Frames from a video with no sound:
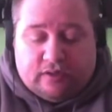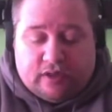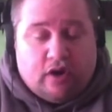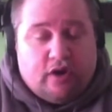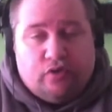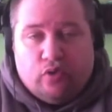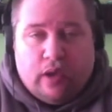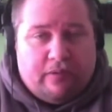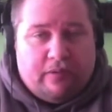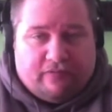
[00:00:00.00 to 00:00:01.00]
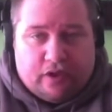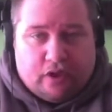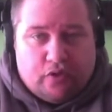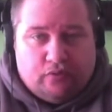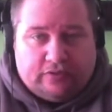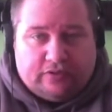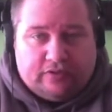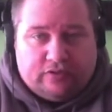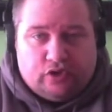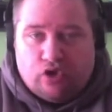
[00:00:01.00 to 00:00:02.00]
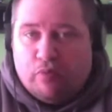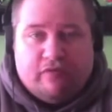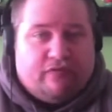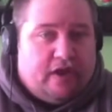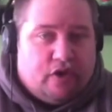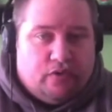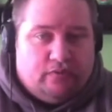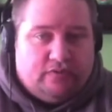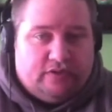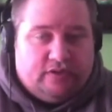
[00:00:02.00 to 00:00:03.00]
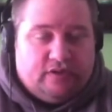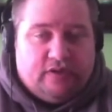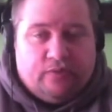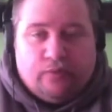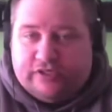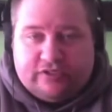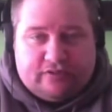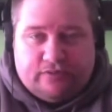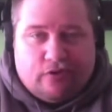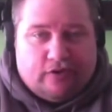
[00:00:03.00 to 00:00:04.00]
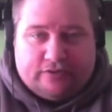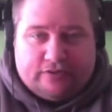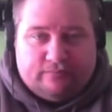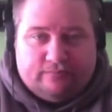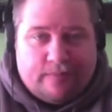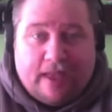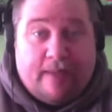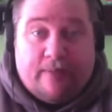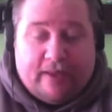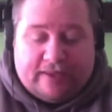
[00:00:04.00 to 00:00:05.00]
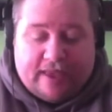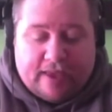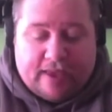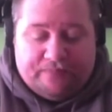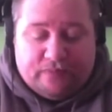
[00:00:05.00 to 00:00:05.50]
They're going to do away with friend codes. So no more friend codes, which is awesome. I'm happy about that.